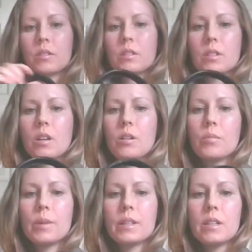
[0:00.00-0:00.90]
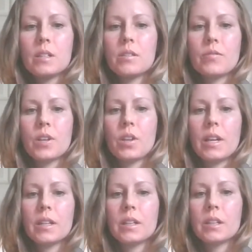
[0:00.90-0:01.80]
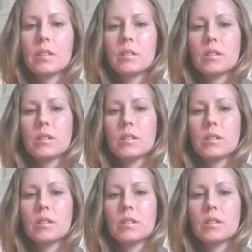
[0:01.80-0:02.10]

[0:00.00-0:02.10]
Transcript: So it doesn't feel like it.